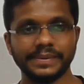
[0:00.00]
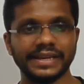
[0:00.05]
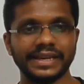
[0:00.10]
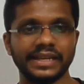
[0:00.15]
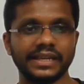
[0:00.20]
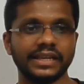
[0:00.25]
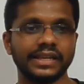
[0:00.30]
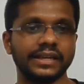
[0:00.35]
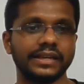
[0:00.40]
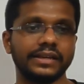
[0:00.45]

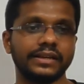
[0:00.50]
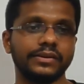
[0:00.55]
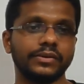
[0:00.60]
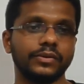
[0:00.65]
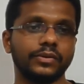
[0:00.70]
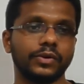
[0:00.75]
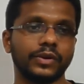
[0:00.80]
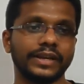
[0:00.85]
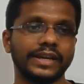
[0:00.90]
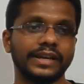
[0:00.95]

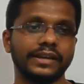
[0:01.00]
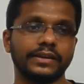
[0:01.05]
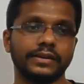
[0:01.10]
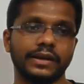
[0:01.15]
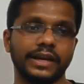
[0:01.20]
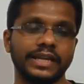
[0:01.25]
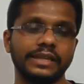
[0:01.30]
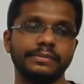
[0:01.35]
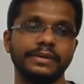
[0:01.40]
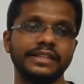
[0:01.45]

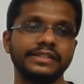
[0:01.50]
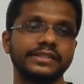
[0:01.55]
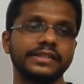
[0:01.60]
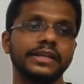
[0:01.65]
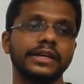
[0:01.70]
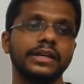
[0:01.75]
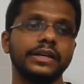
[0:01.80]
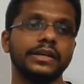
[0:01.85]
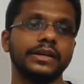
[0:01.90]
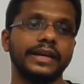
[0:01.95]
animals.
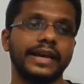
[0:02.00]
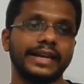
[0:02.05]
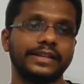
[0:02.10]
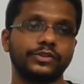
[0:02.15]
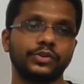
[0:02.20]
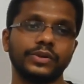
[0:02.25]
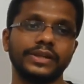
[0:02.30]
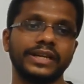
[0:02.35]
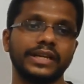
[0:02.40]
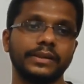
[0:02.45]

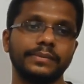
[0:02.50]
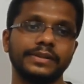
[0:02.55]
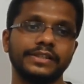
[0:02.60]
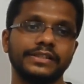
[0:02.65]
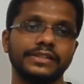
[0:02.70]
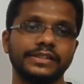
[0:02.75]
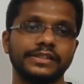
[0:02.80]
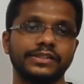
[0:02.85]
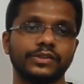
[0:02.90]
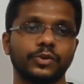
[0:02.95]
Exotic
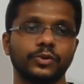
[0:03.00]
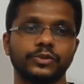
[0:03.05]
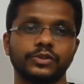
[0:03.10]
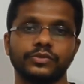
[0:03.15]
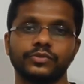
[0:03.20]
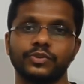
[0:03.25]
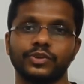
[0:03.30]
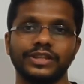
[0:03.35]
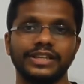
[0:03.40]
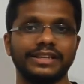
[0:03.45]
animals is
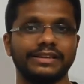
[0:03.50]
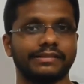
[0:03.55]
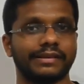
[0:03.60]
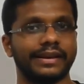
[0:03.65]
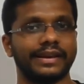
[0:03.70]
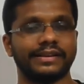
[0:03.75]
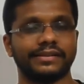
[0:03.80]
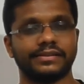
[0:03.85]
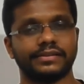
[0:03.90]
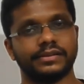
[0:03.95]
also for the
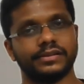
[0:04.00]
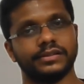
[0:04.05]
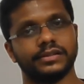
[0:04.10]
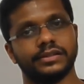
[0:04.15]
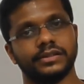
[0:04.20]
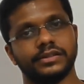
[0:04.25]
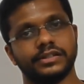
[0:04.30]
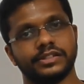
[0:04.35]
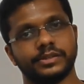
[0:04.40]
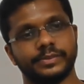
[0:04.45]
rare
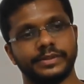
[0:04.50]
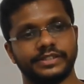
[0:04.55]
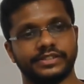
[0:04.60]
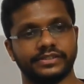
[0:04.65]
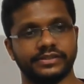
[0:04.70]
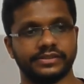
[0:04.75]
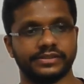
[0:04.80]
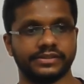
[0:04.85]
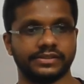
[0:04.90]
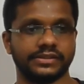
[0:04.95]

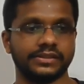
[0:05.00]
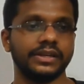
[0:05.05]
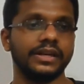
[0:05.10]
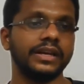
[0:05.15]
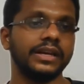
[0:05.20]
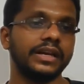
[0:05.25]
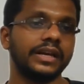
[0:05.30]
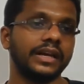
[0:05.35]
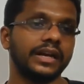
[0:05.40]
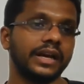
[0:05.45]
species.
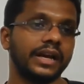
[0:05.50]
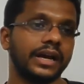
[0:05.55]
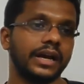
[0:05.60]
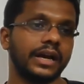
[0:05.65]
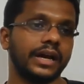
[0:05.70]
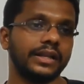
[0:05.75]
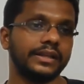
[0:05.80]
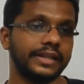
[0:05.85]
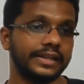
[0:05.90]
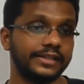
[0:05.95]

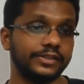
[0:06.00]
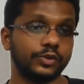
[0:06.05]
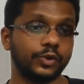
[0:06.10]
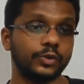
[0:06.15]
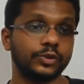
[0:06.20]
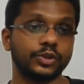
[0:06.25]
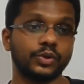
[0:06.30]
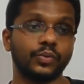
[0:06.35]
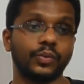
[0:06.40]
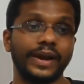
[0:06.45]
There is
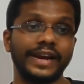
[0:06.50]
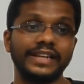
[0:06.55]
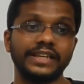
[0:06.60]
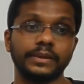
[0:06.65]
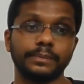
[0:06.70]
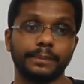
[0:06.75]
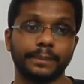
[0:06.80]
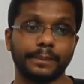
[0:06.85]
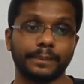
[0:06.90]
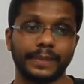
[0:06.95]
also
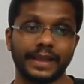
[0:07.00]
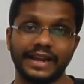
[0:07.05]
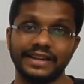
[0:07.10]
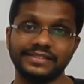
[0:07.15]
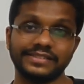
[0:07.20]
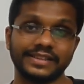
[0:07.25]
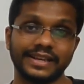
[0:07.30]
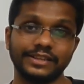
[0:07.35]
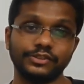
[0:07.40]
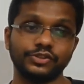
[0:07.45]
wild
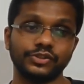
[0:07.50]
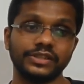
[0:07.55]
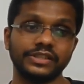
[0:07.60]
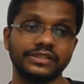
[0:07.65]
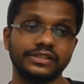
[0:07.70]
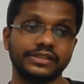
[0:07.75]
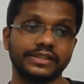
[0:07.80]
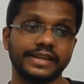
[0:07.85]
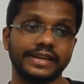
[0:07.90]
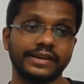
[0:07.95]
plant
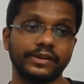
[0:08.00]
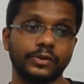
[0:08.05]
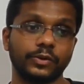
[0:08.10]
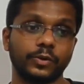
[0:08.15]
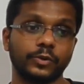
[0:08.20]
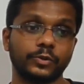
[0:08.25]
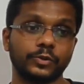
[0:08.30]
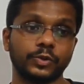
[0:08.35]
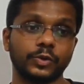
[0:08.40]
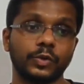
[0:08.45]
sanctuaries. They are
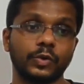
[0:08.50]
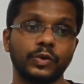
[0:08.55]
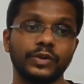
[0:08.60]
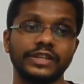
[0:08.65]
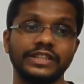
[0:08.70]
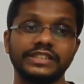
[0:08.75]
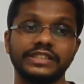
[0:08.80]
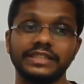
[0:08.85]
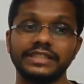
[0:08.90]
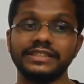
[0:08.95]
also
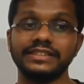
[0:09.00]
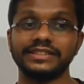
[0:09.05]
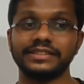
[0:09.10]
called the genie